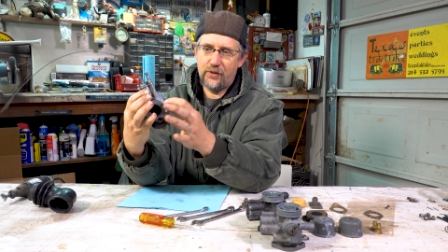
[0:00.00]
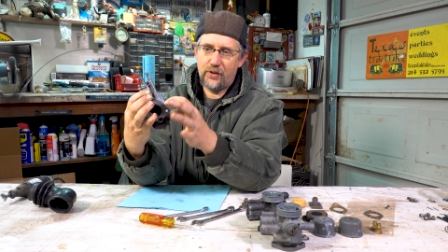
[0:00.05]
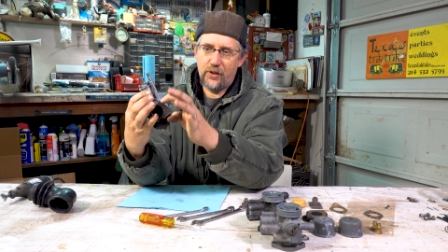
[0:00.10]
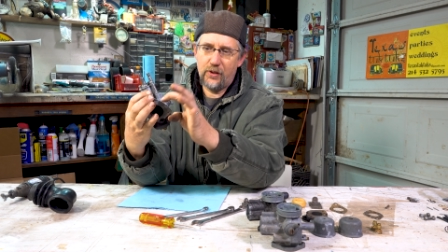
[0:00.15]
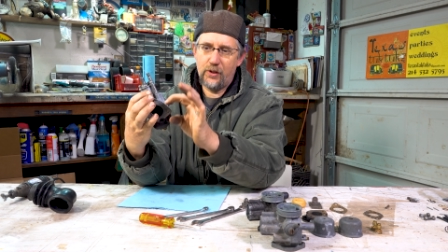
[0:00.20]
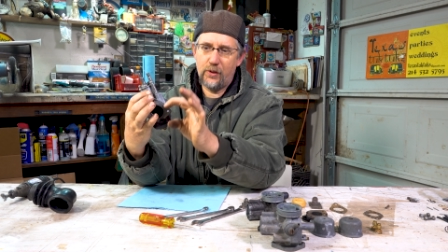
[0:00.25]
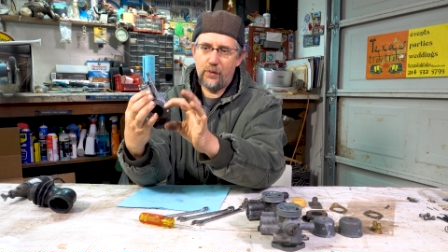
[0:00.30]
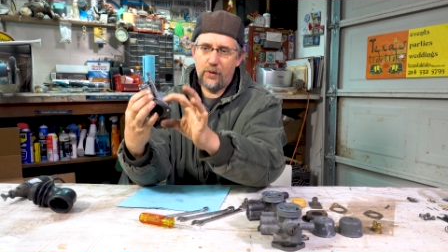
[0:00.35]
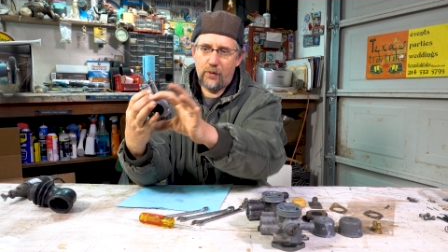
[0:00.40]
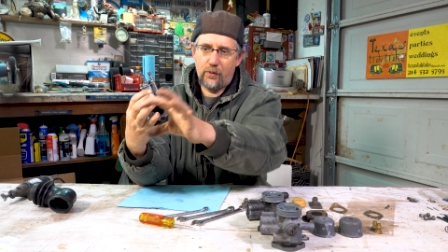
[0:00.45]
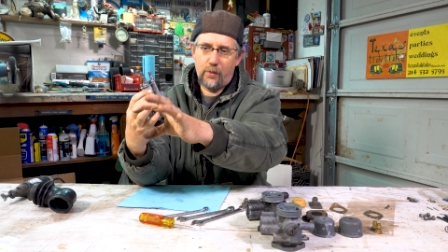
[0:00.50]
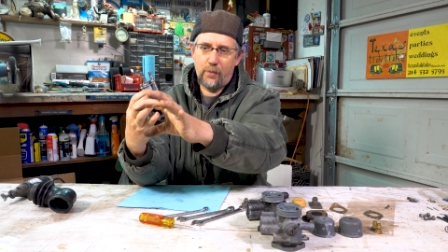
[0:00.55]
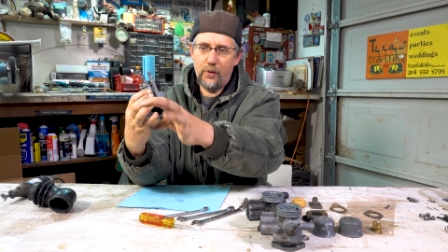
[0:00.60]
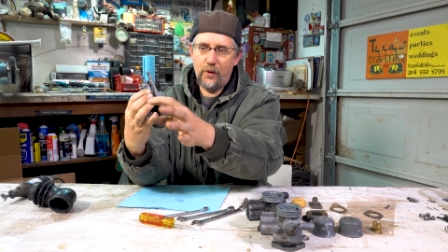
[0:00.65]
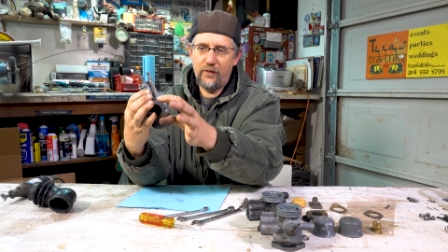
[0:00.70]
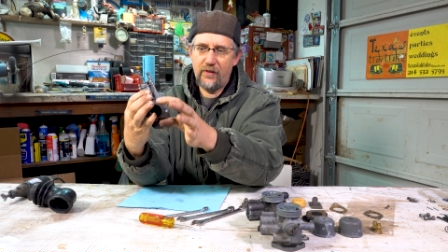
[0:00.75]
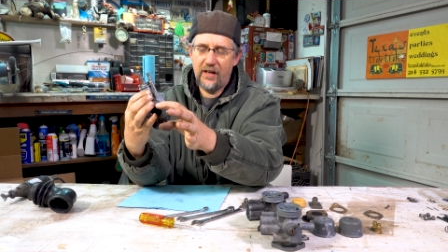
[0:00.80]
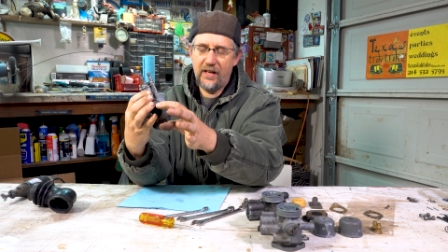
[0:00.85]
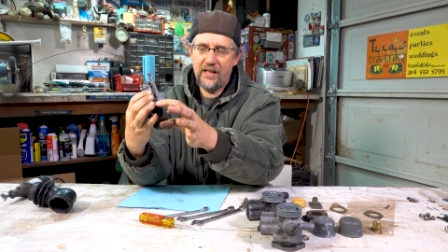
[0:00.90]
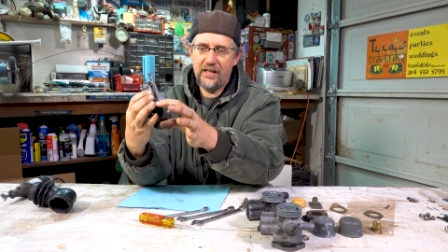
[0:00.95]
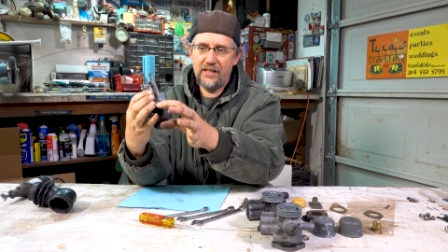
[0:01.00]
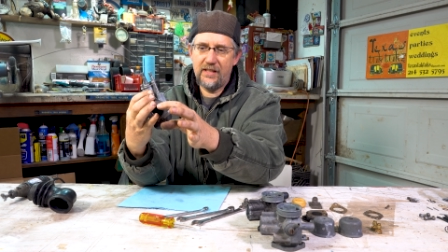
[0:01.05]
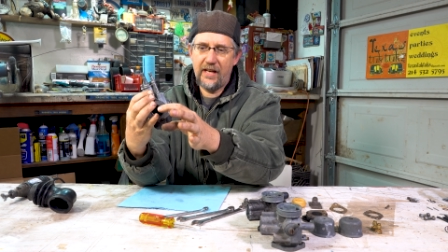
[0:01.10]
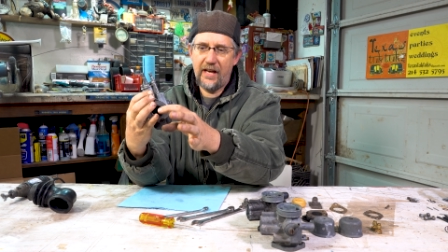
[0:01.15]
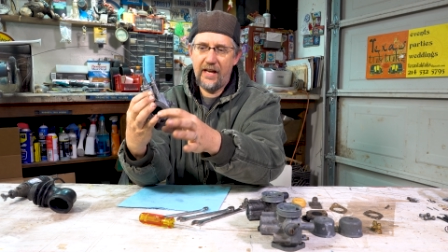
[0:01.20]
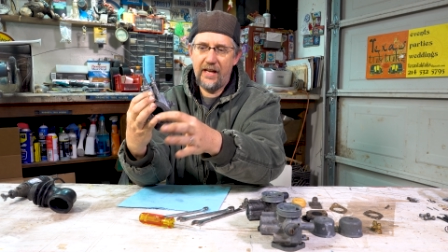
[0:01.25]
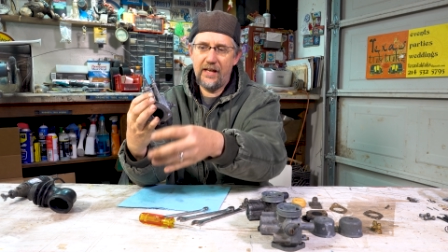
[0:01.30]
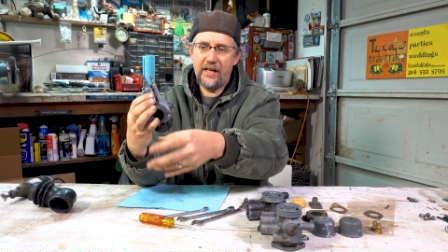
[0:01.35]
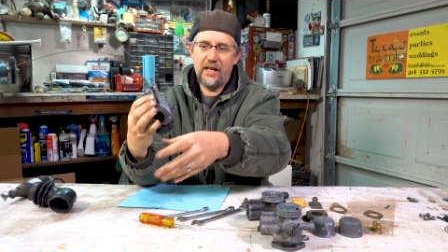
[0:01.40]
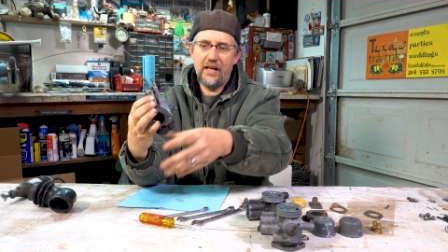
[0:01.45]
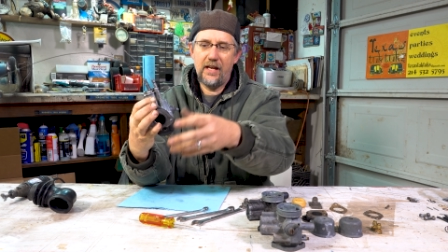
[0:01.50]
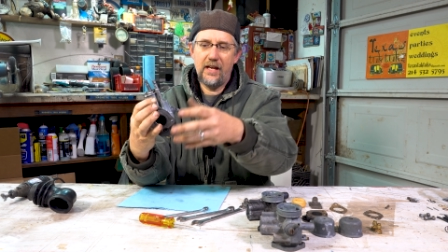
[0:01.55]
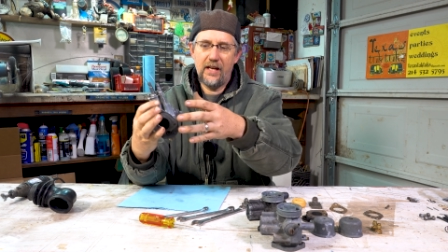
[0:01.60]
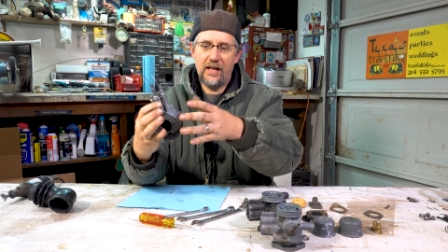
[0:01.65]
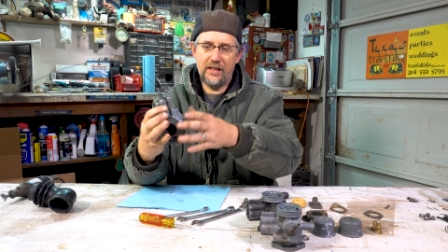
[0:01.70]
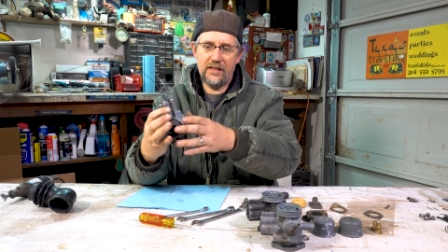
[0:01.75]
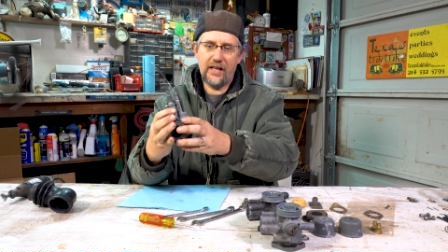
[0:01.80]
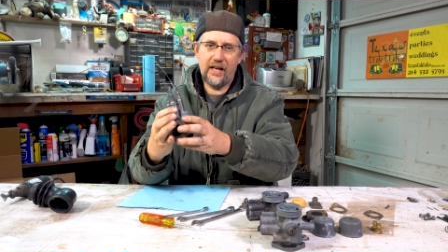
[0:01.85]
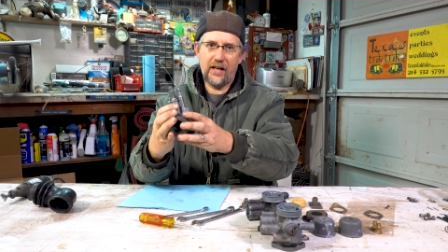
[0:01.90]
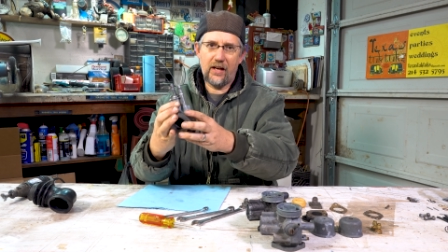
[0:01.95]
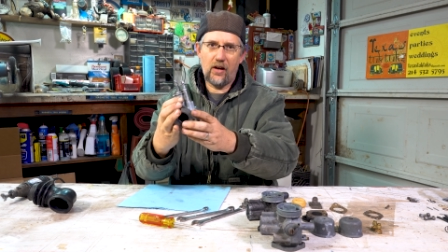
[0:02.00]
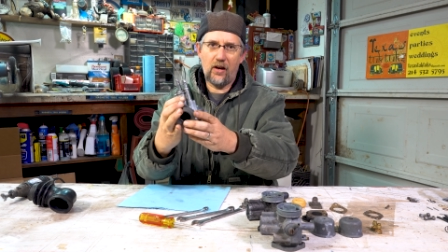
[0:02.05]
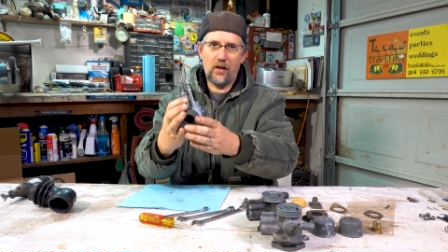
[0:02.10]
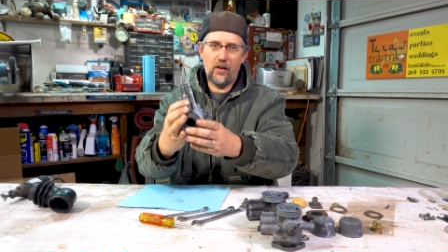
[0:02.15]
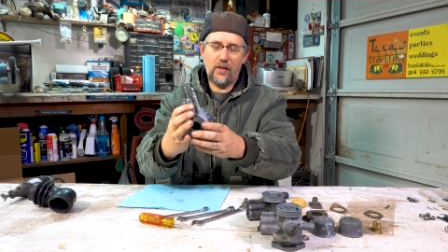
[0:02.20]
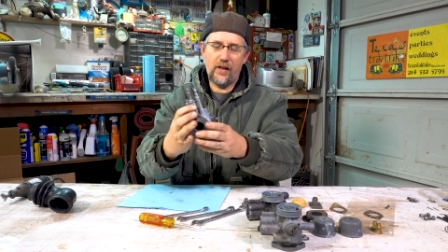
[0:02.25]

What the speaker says: so you would remove the intake and take all